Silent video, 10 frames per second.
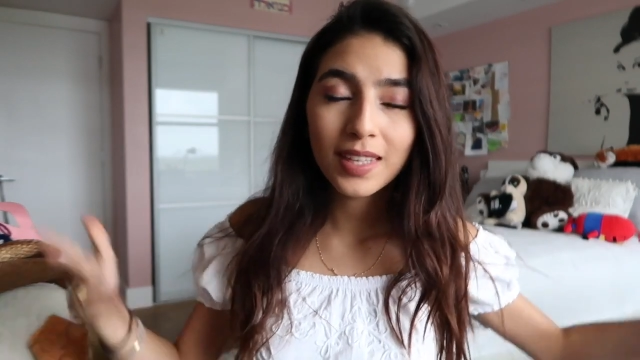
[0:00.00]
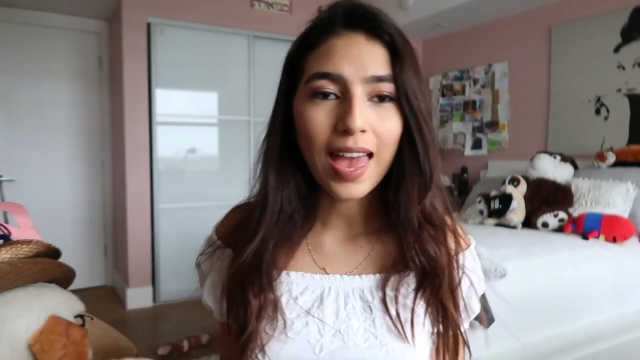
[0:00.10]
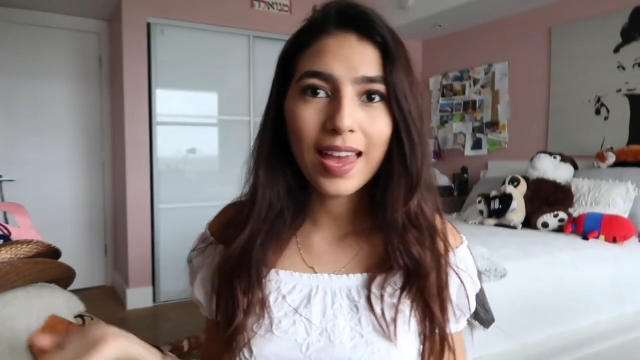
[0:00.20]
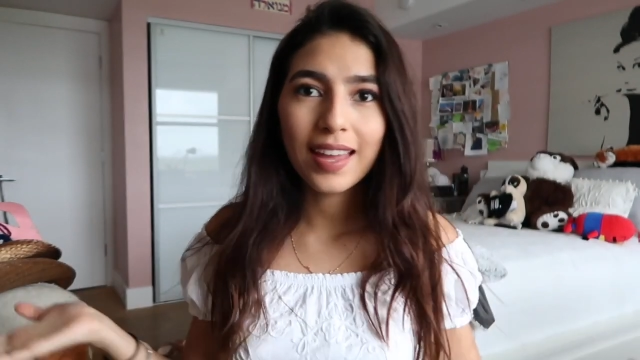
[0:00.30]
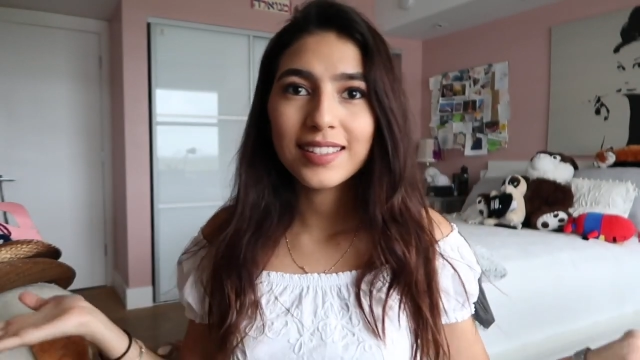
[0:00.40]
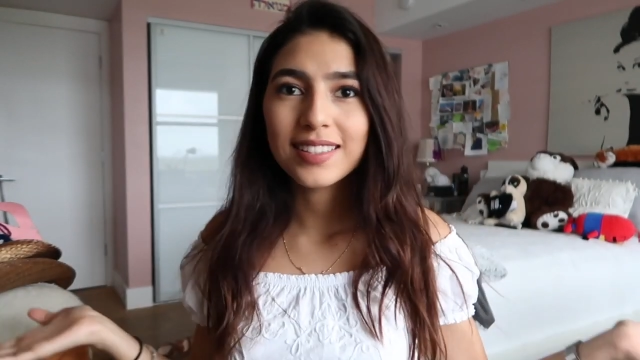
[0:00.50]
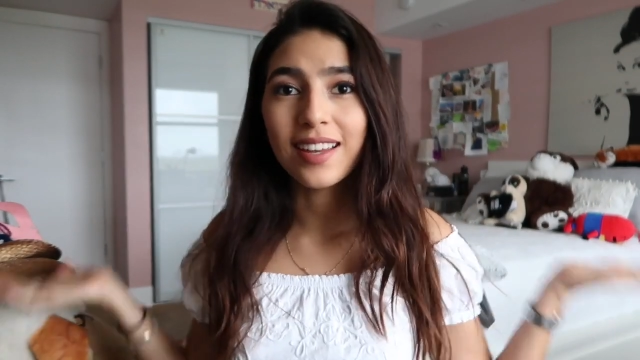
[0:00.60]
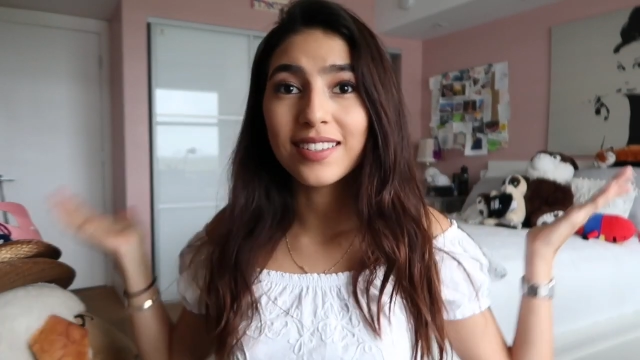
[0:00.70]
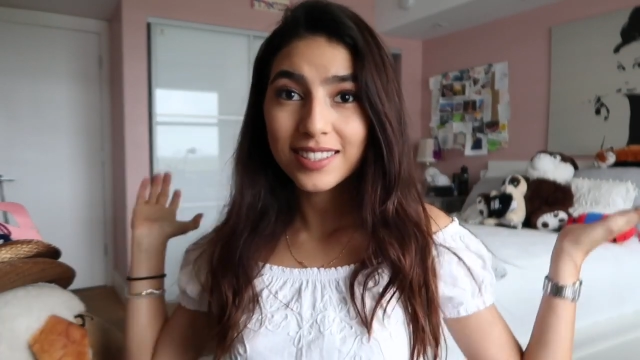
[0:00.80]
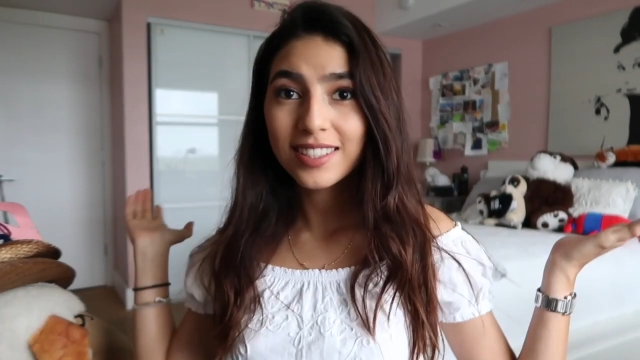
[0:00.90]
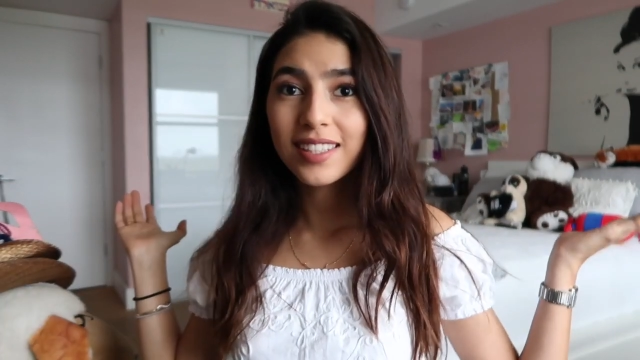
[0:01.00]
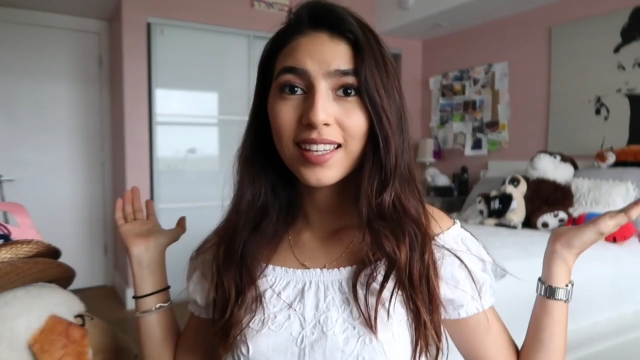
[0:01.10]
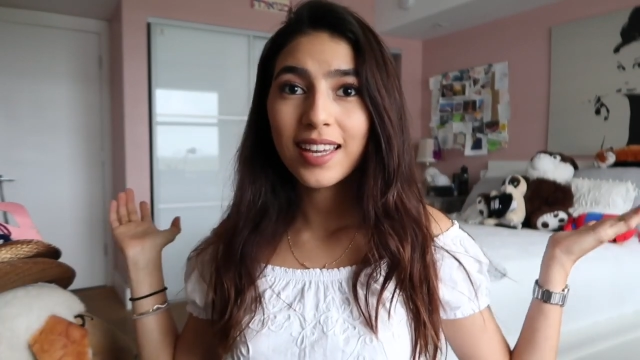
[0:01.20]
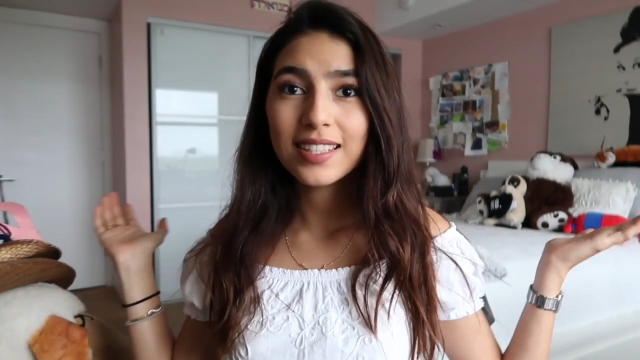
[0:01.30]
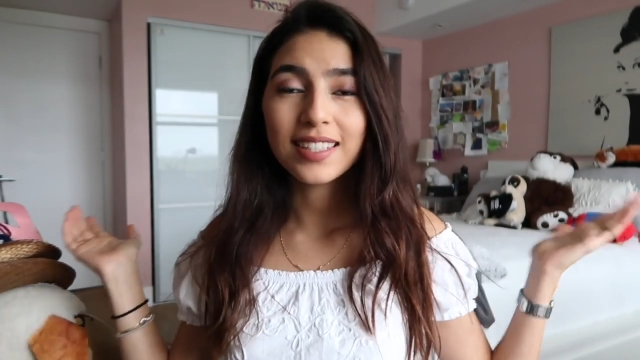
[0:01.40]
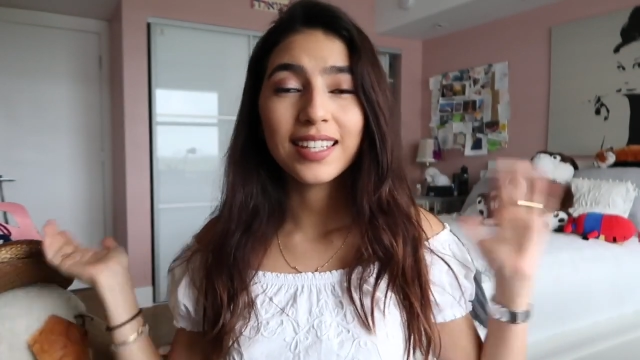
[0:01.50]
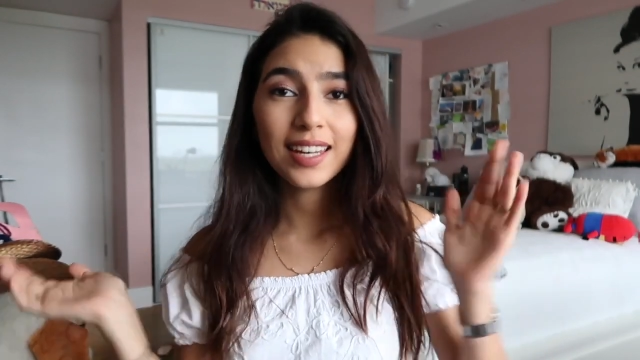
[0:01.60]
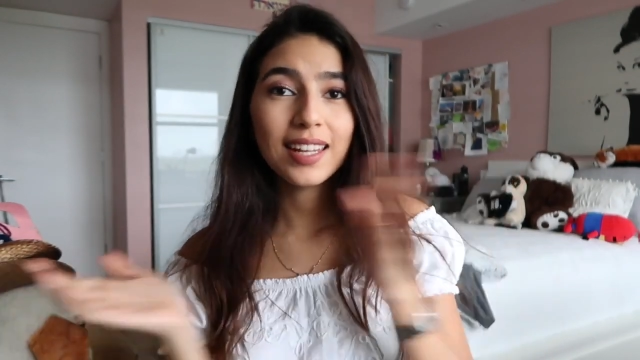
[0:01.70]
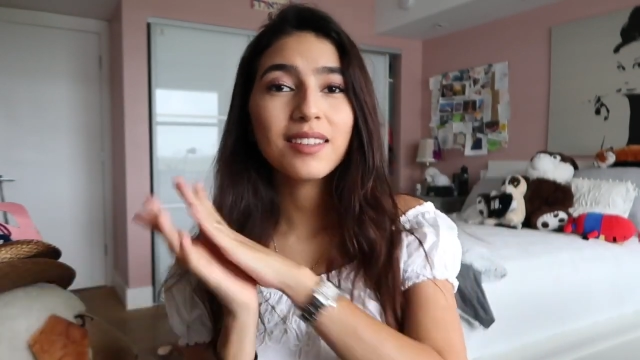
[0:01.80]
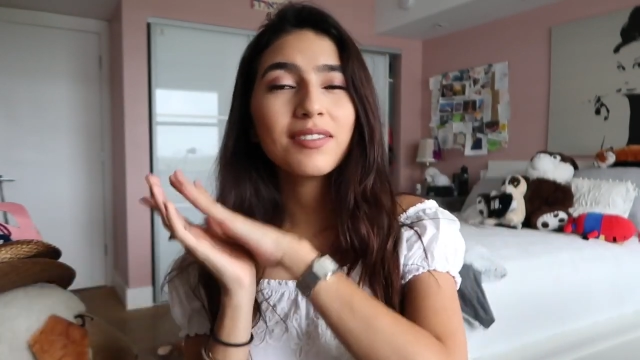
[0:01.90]
and I'll see you guys in
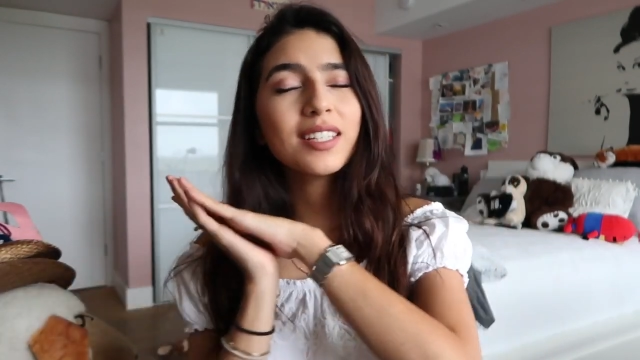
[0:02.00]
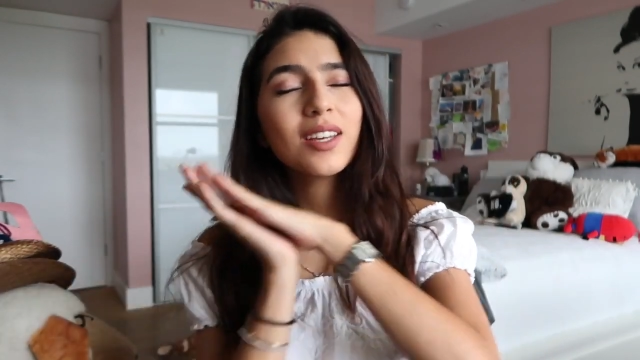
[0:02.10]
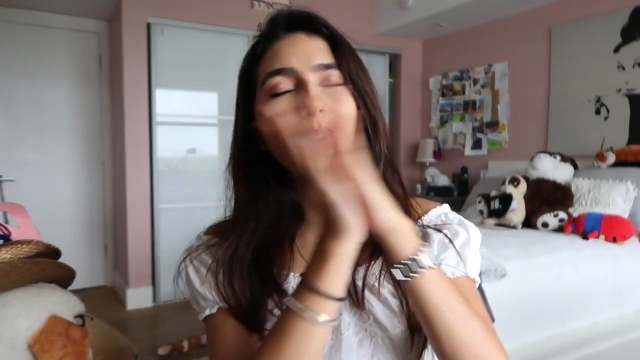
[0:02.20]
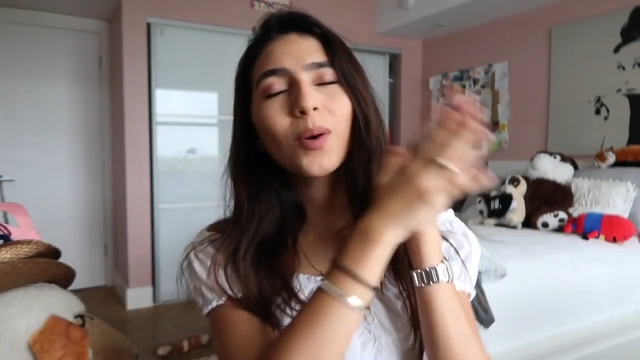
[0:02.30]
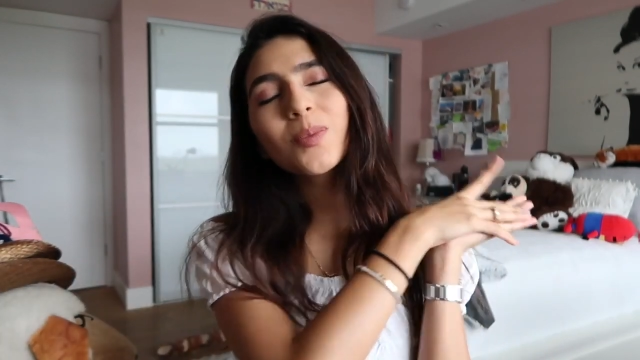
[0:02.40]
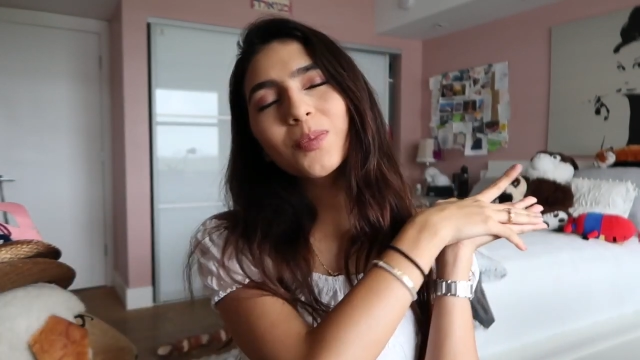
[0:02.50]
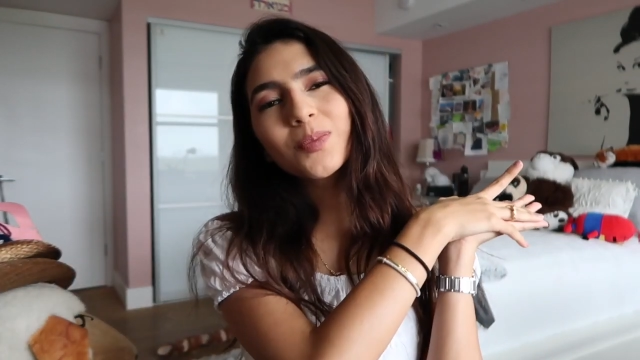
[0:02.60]
another video.